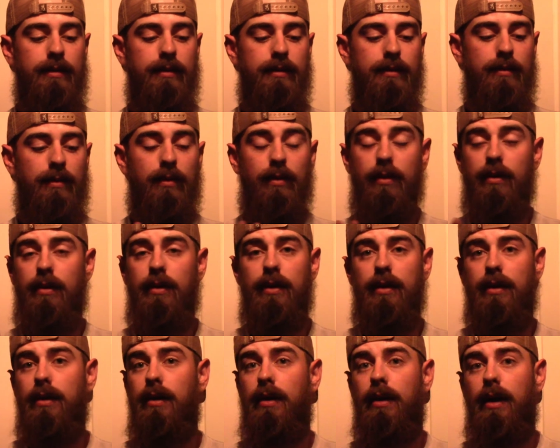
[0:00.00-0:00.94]
or
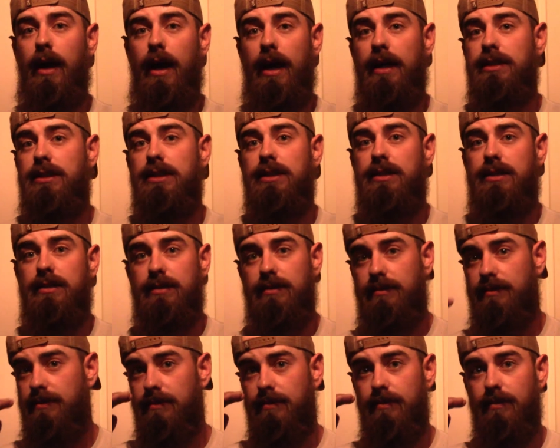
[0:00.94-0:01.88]
I just
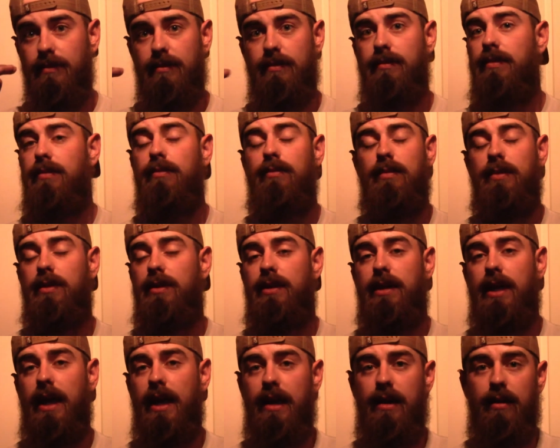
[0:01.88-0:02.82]

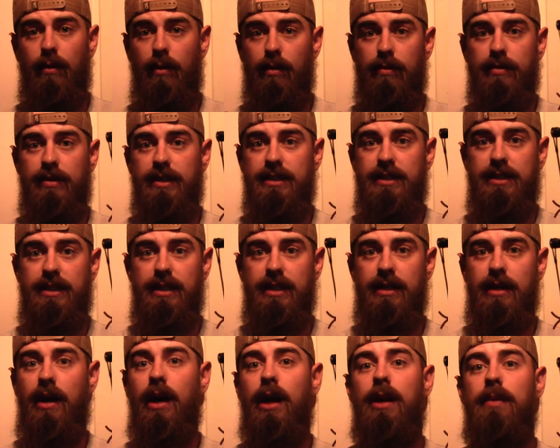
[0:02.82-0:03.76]
can't overly see it
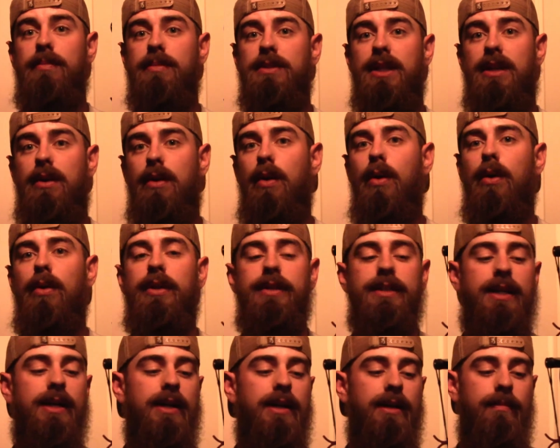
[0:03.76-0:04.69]
100% all the
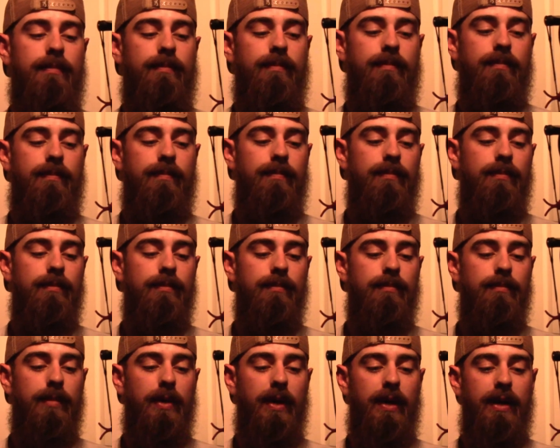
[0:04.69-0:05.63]
time.
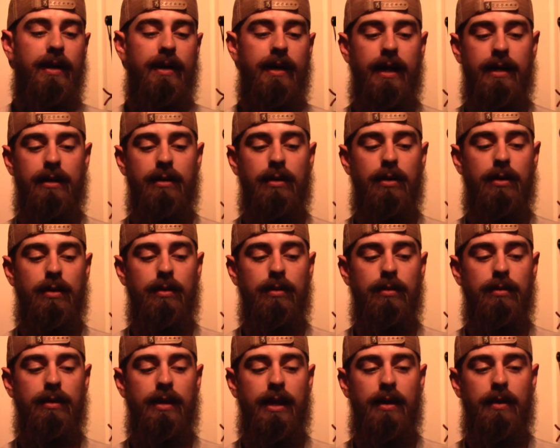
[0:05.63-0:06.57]
But I
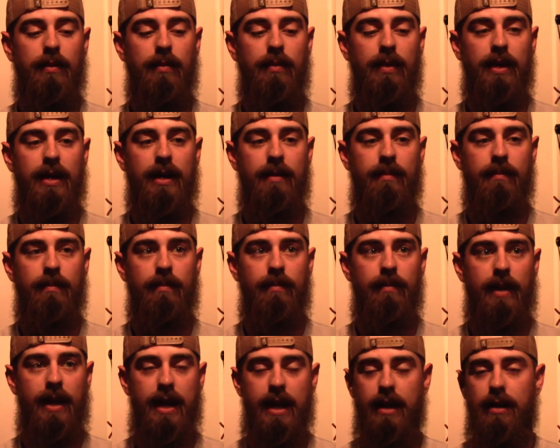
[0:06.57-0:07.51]
know that when I'm
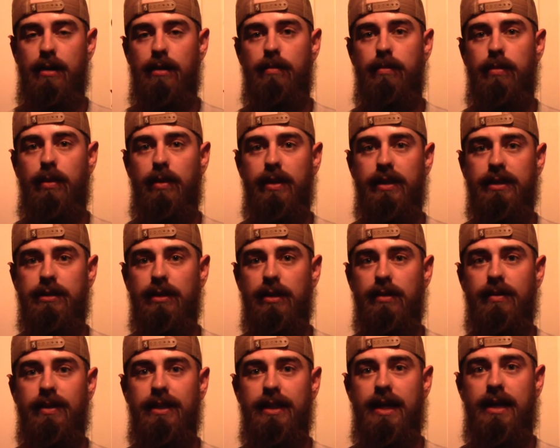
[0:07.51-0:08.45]
anchor points all the
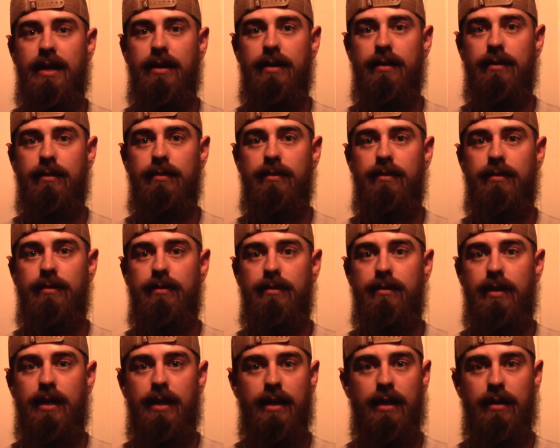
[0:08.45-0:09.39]
way down,
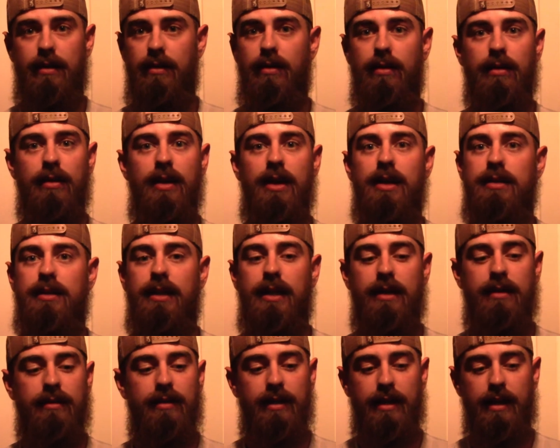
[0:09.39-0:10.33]
I got it all locked
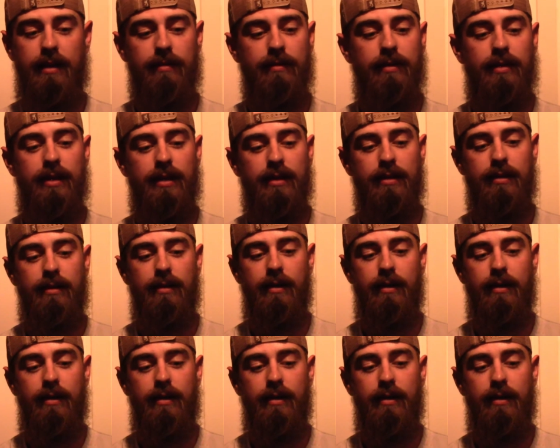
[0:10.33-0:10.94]
down and everything,